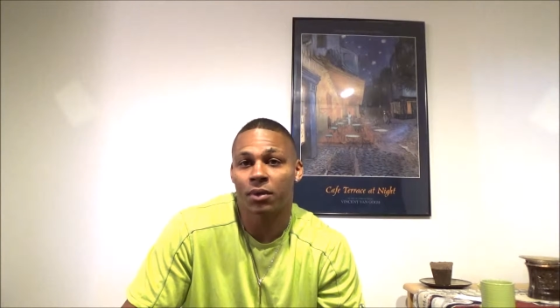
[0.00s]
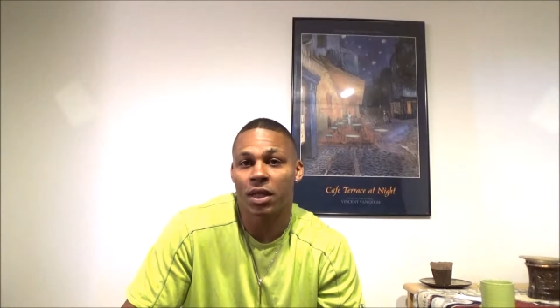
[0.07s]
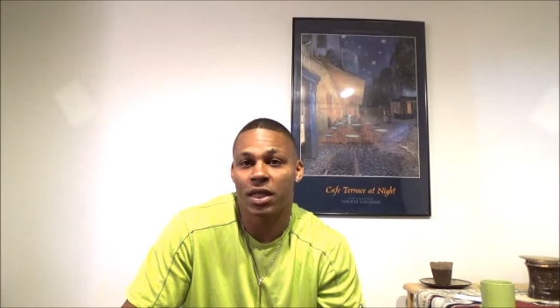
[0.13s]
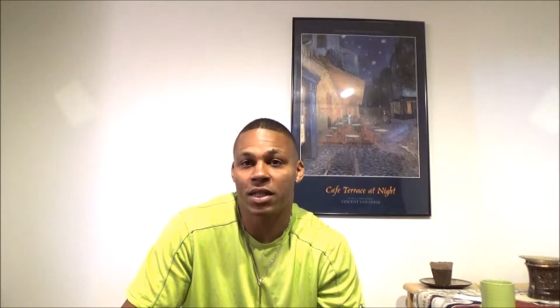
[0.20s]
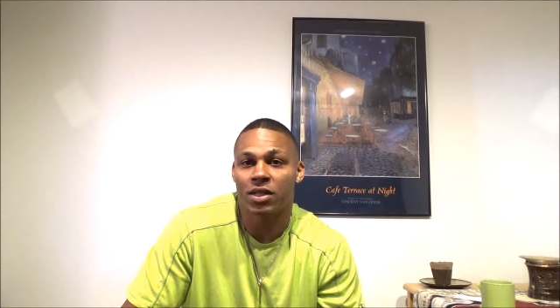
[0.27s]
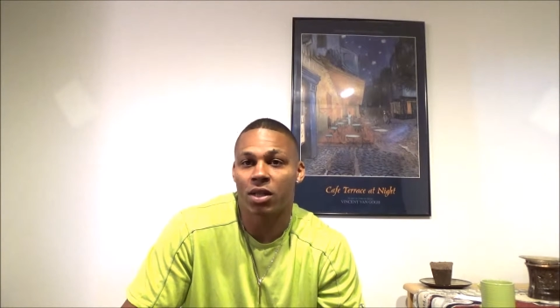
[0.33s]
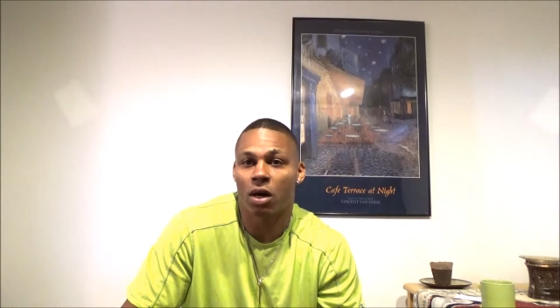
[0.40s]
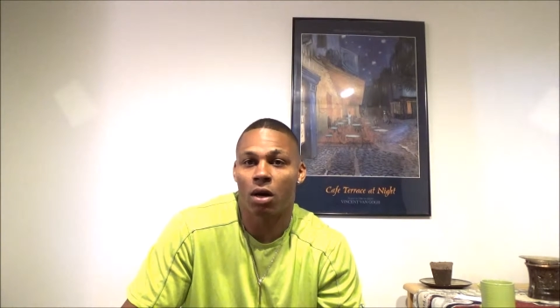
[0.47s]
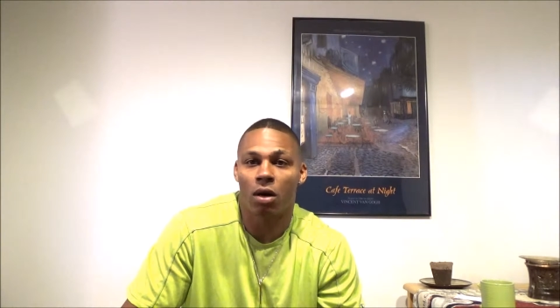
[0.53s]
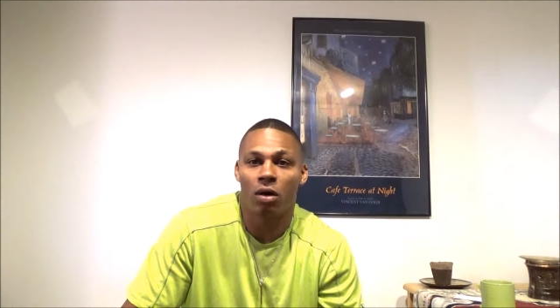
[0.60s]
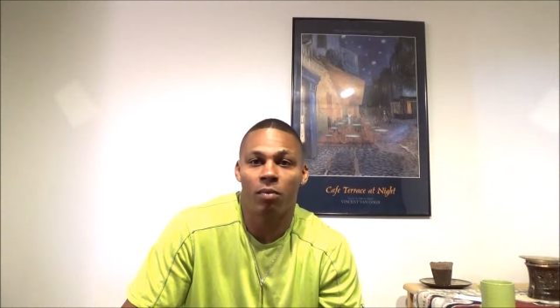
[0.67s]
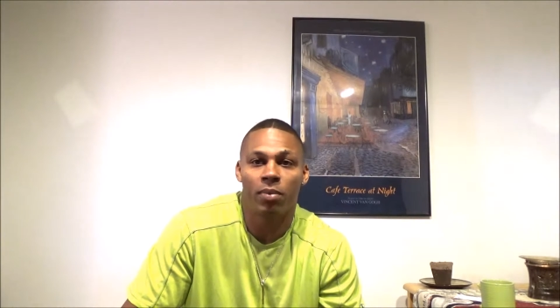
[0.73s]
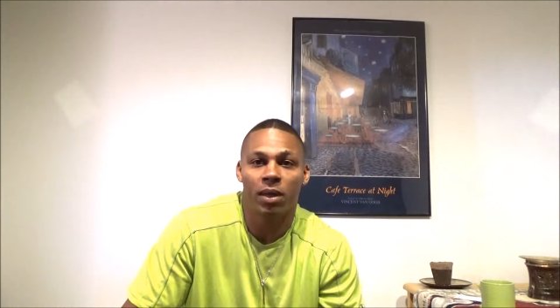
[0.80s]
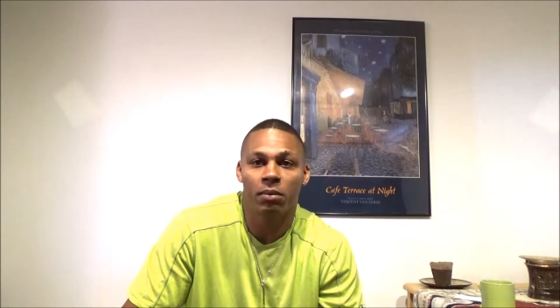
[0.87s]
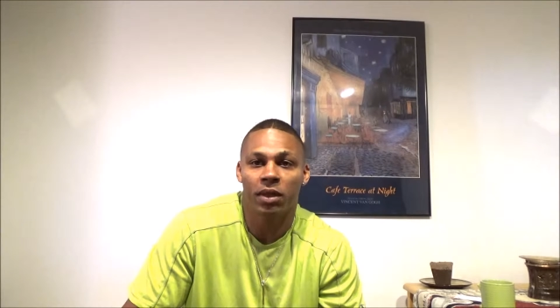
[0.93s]
It's
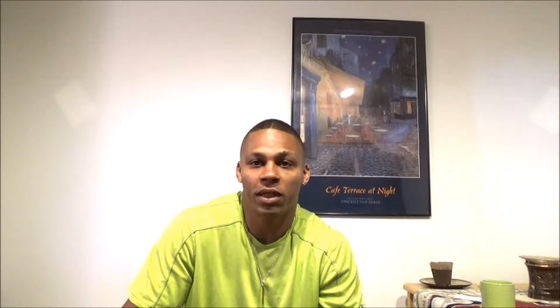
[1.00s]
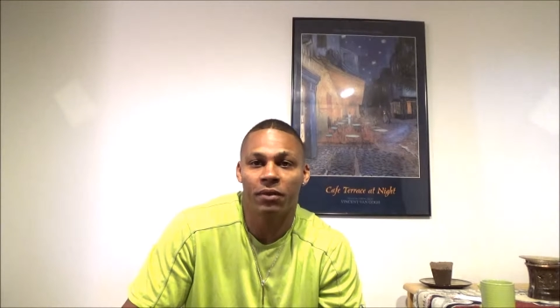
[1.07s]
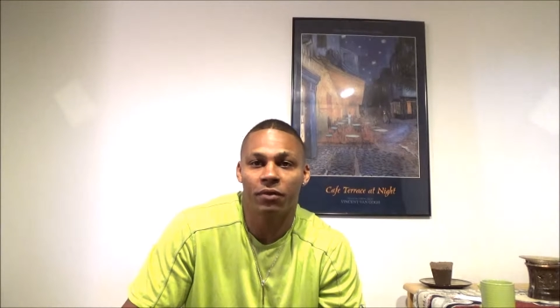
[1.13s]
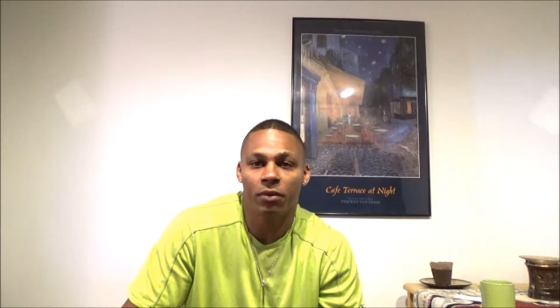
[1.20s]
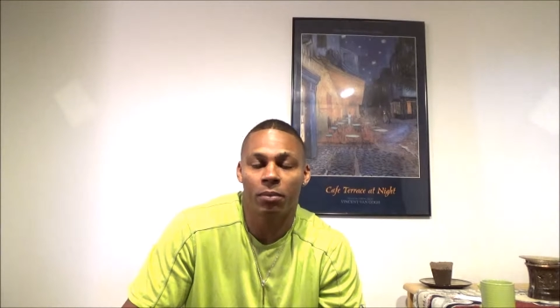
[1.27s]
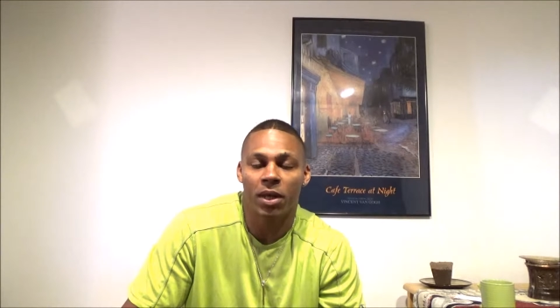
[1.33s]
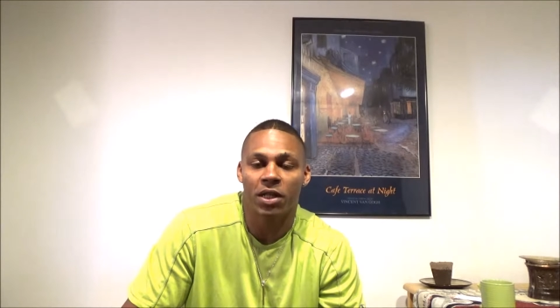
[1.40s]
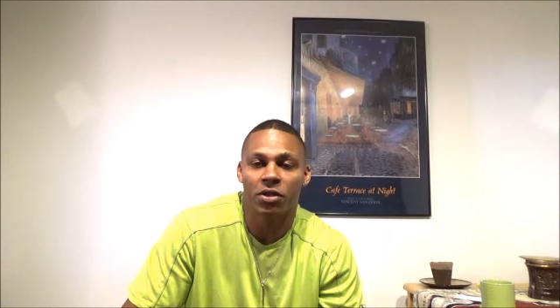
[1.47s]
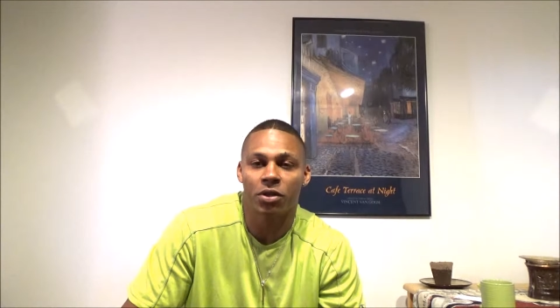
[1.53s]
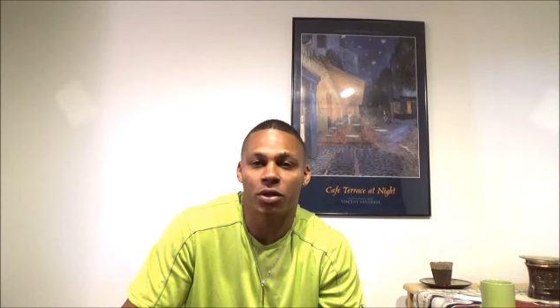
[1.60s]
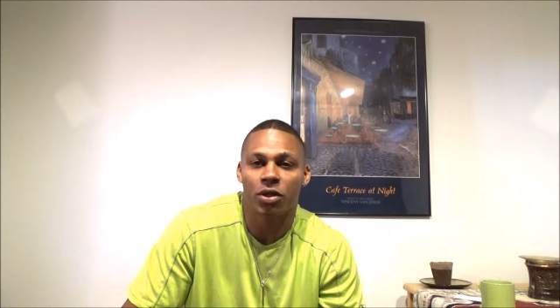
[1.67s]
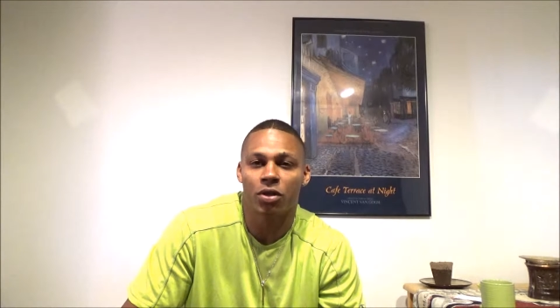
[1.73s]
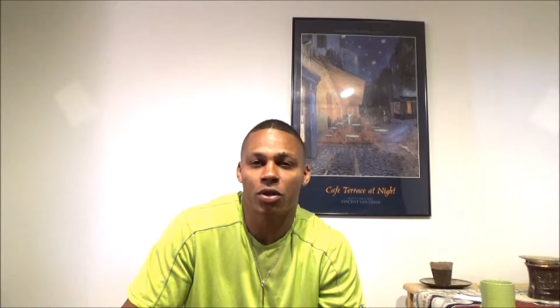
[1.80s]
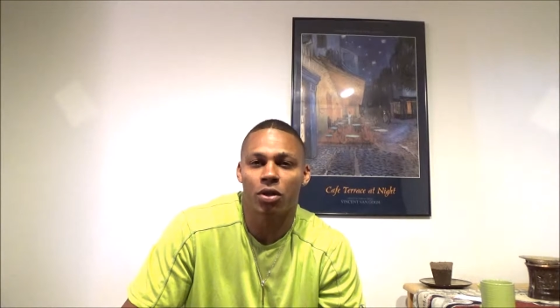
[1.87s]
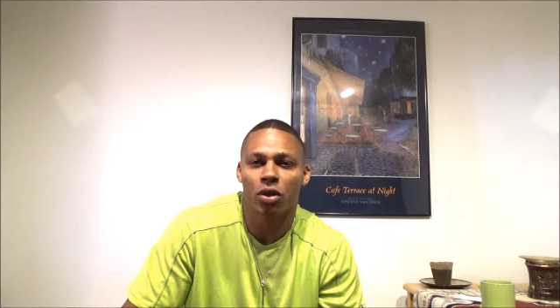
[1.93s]
all public information
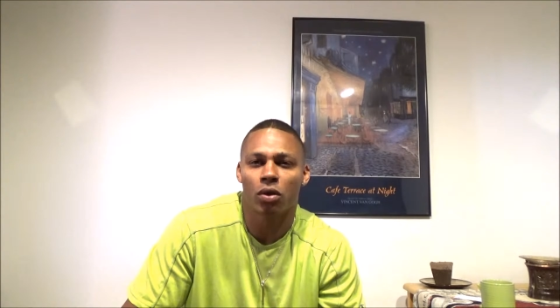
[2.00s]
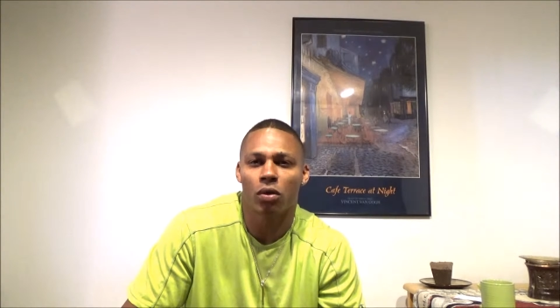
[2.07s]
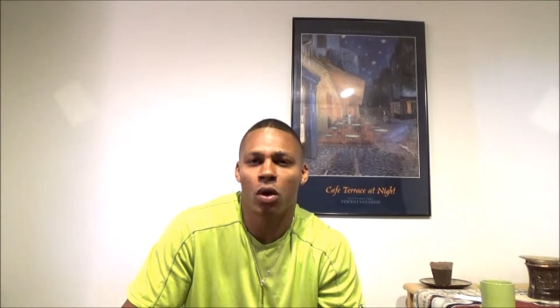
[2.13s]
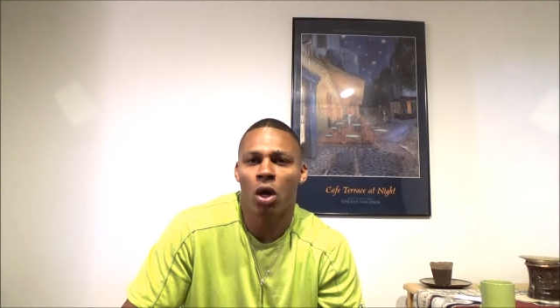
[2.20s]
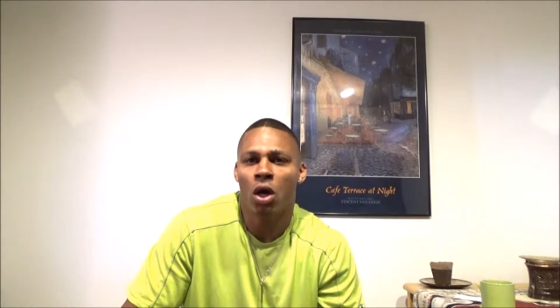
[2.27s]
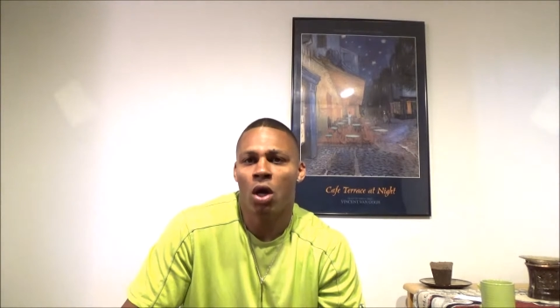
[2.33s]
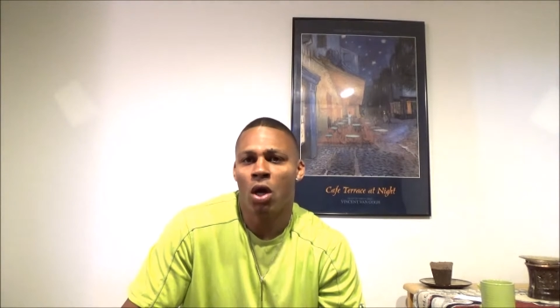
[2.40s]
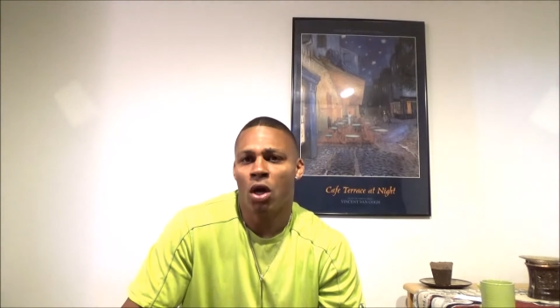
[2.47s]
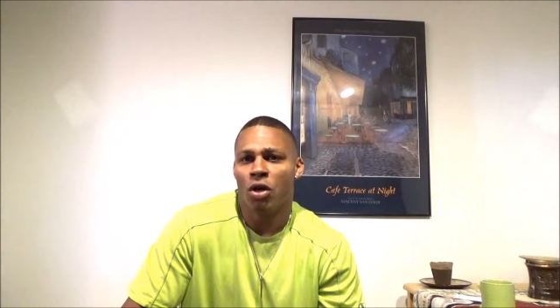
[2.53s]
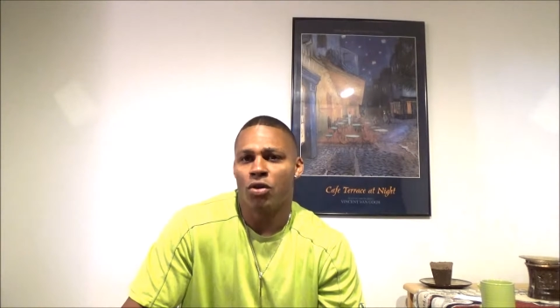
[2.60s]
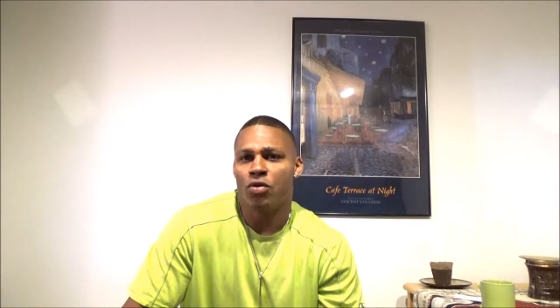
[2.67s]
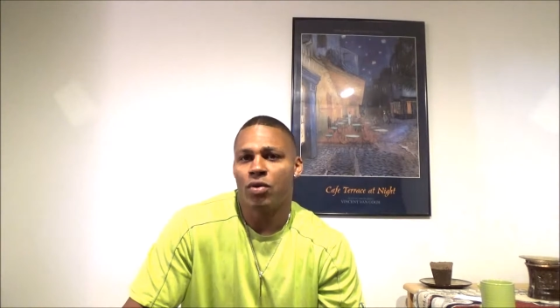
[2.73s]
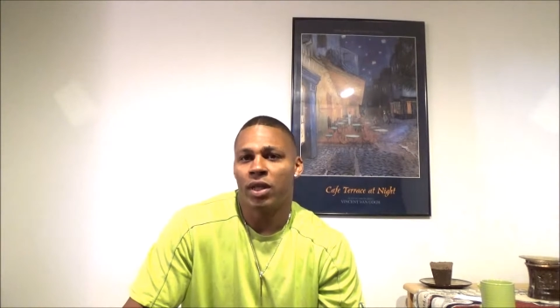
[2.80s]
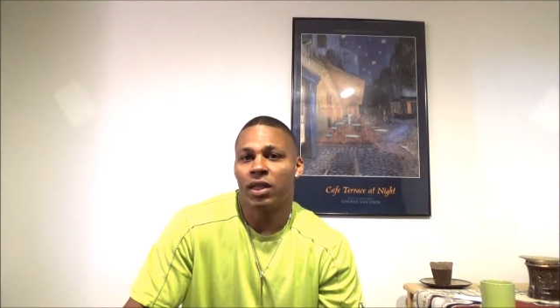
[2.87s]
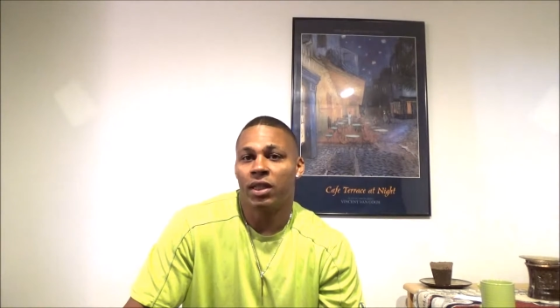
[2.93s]
and so
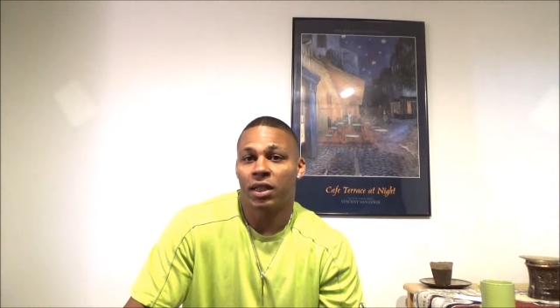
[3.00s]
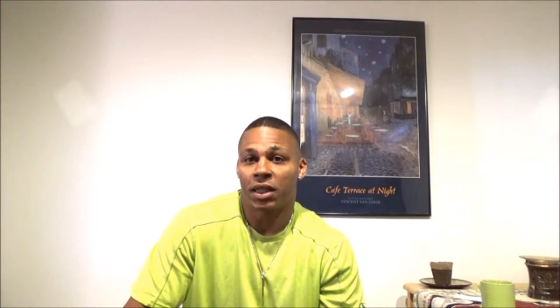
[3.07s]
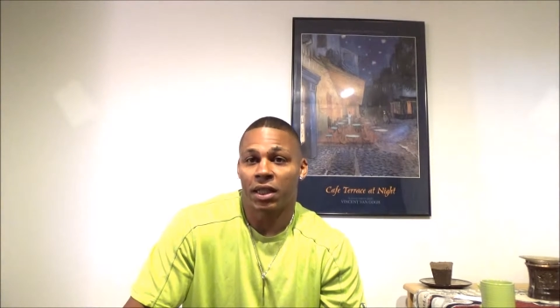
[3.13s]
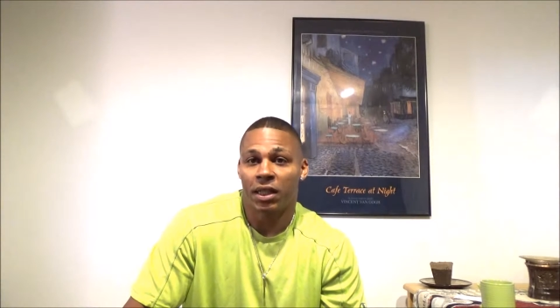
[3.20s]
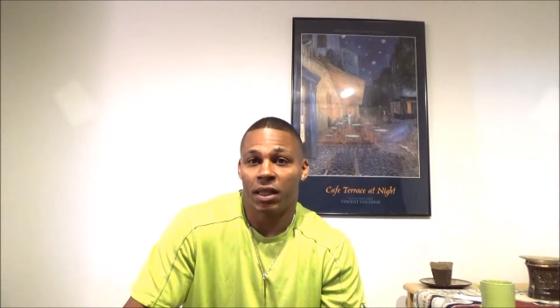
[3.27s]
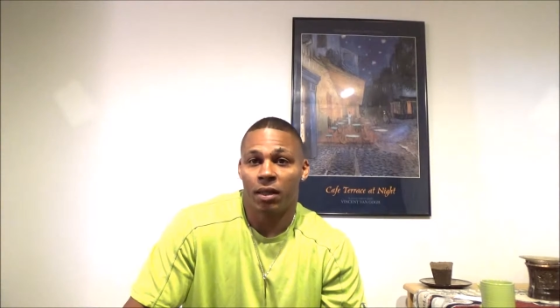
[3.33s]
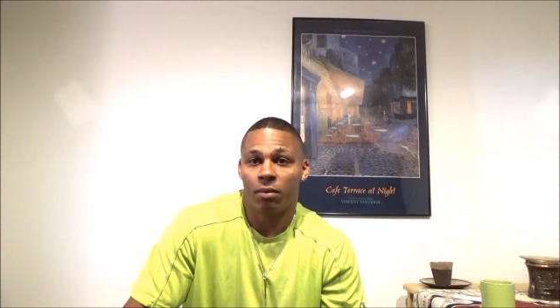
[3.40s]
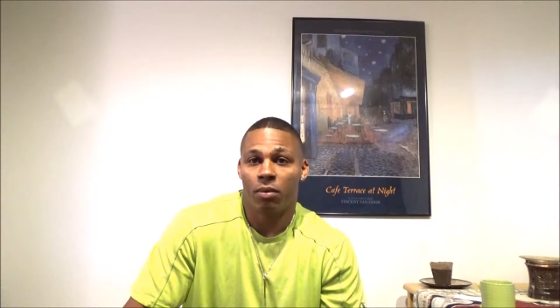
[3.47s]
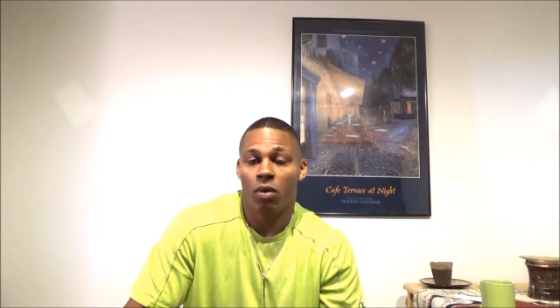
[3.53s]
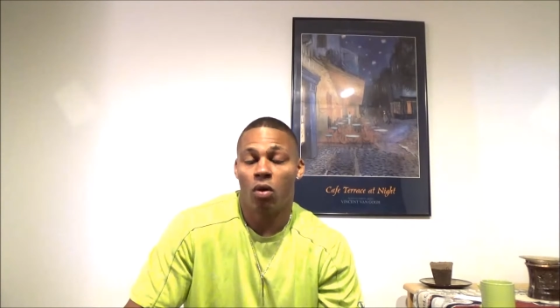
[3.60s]
you can look it up.